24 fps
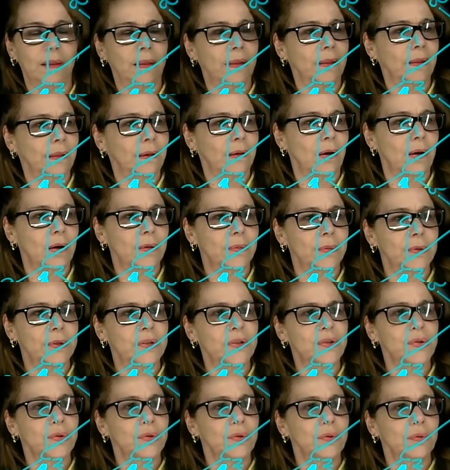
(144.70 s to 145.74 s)
carbon
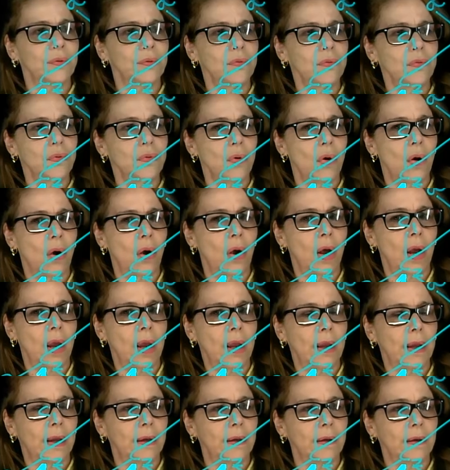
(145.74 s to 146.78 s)
2,
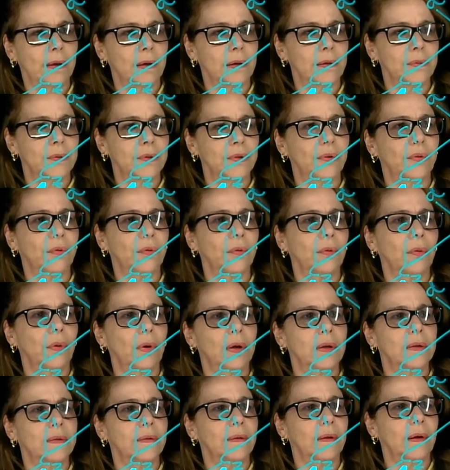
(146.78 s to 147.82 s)
and carbon 2
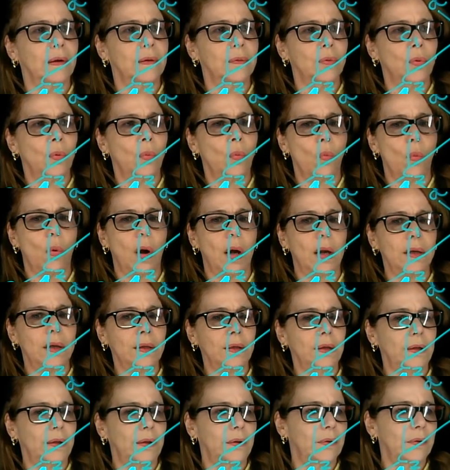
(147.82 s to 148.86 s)
has carbon 1
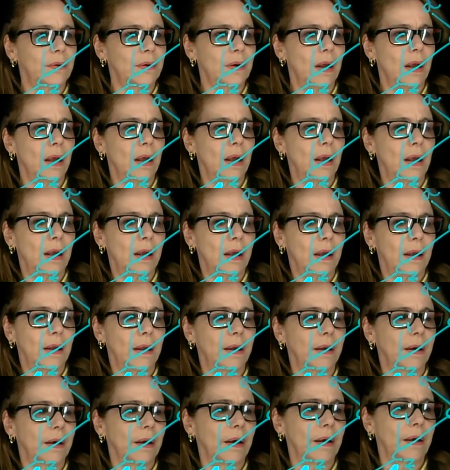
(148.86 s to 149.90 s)
here,
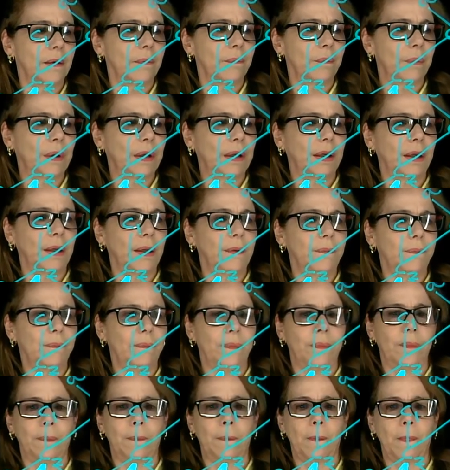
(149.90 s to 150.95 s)
and I have B
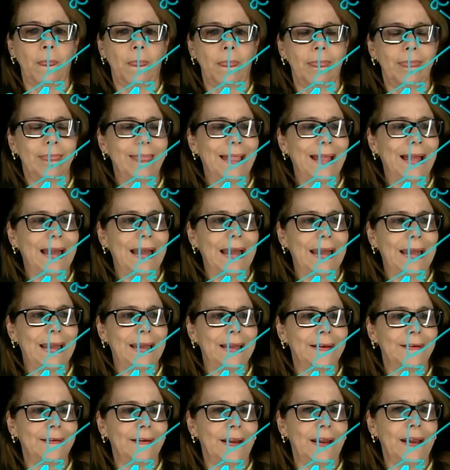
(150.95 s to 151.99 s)

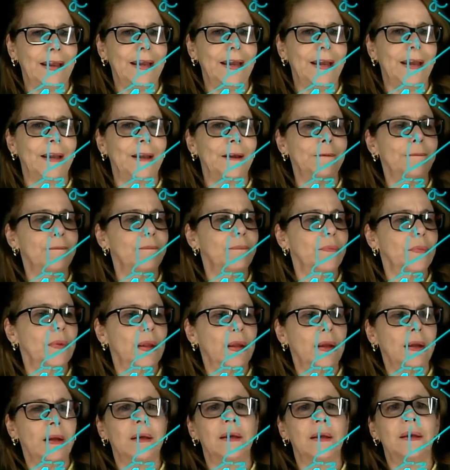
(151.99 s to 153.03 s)
and A,
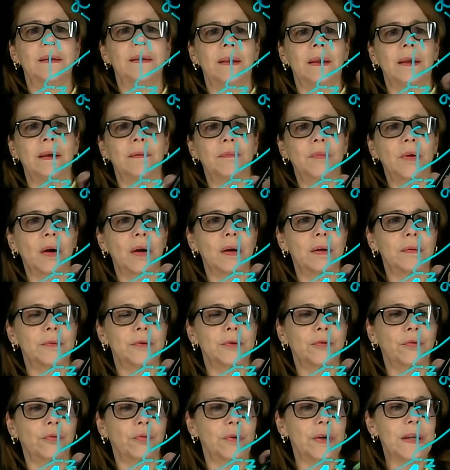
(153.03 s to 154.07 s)
and then
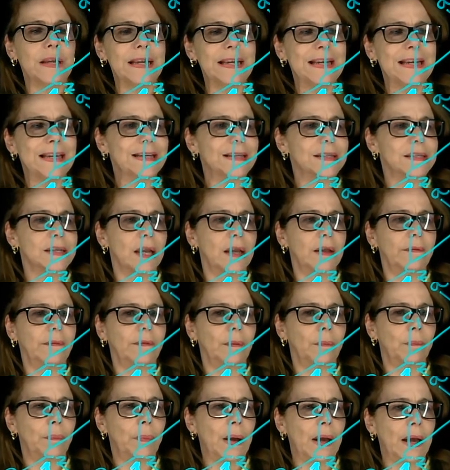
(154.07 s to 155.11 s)
carbon 3 is in the
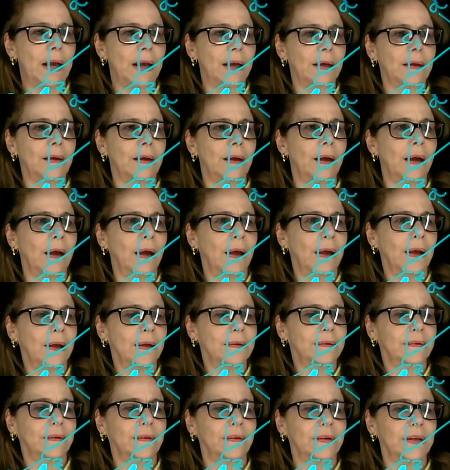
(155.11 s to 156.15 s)
back,
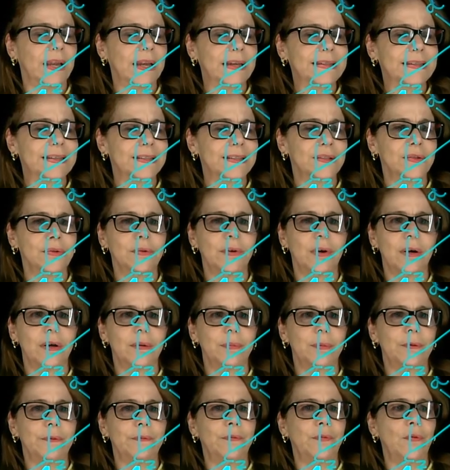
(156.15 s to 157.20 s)
it's connected to
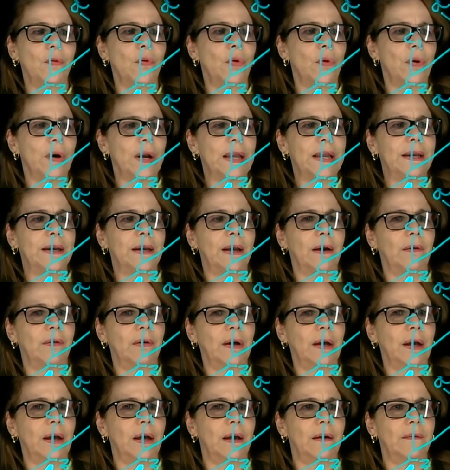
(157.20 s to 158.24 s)
carbon 4, and now I
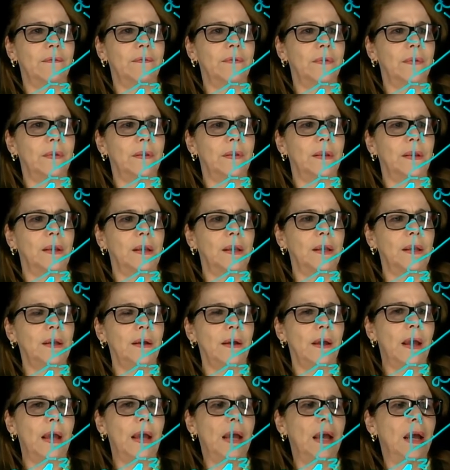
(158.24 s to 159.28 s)
have D
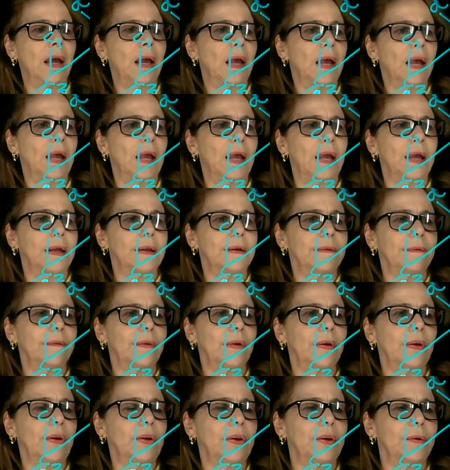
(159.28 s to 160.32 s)
and
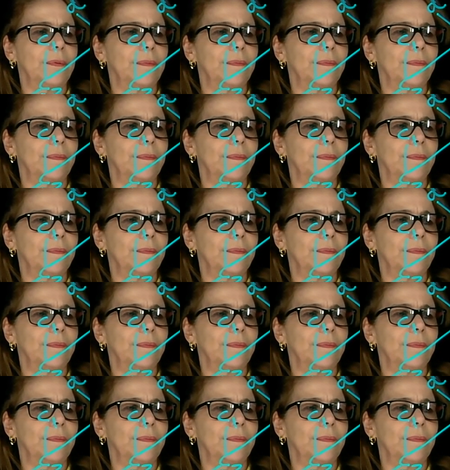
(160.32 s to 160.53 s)
E.